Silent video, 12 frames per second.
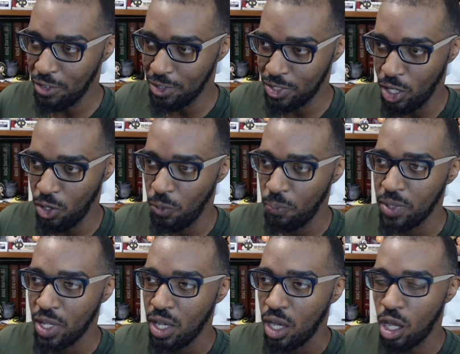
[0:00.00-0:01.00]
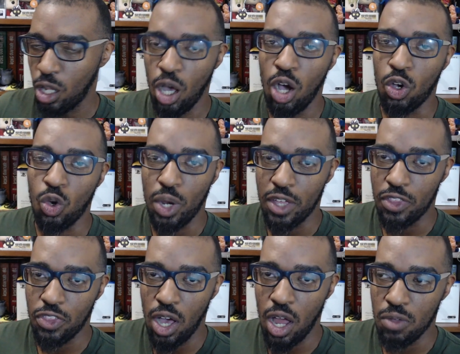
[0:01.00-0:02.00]
So, along with
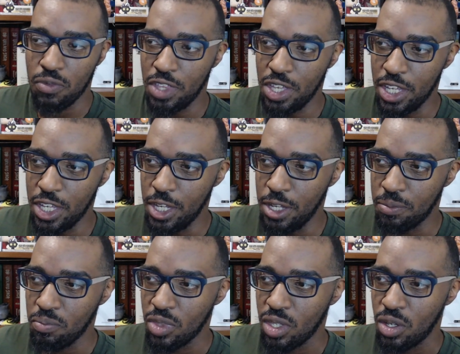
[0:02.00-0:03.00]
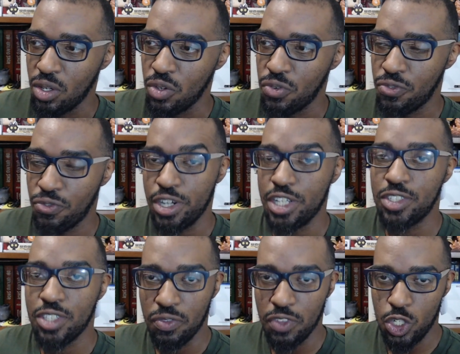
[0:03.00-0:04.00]
all of the free
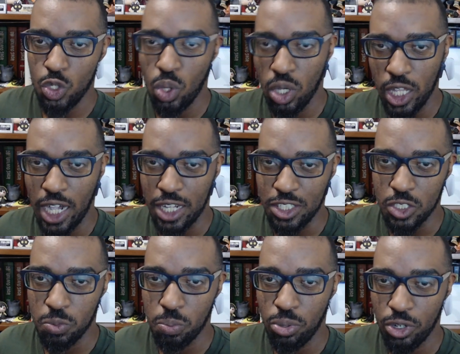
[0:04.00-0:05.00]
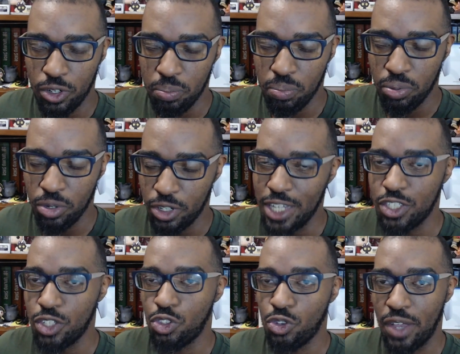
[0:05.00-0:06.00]
stuff that you unlock just pro progressing
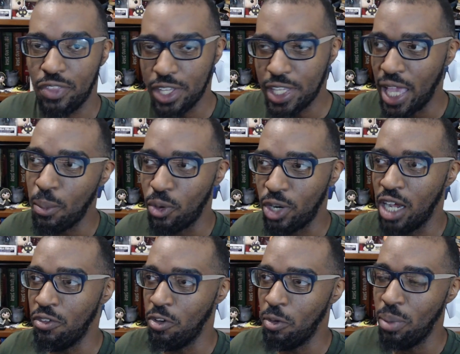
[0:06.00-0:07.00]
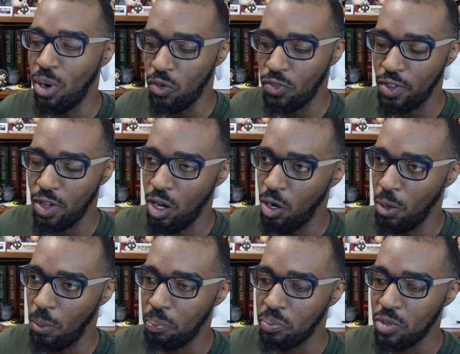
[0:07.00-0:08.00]
throughout the game, whatever, both um,
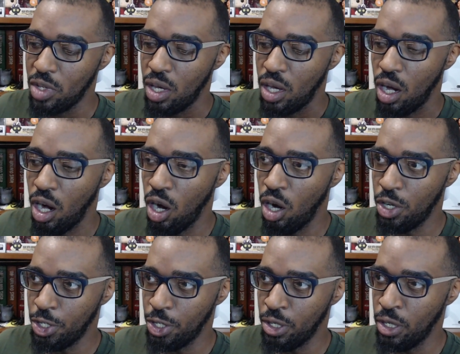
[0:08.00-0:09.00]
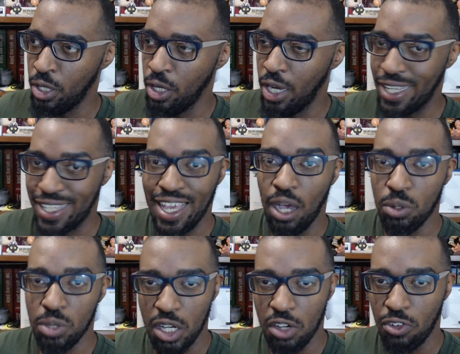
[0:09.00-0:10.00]
on your account
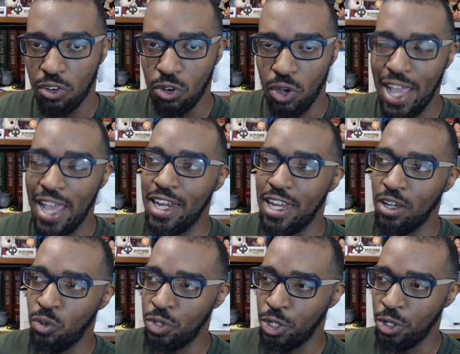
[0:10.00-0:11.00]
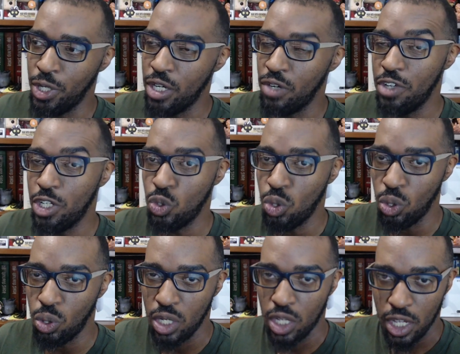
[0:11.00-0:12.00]
level and on your individual
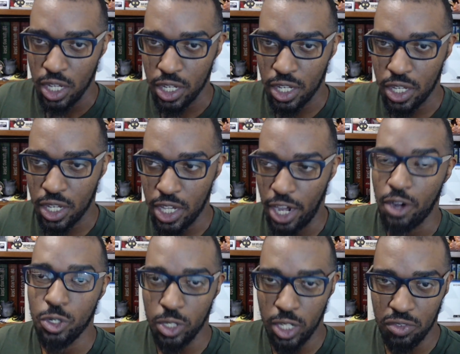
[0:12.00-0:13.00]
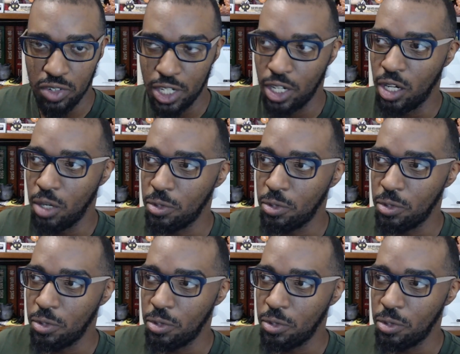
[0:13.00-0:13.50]
character leveling up,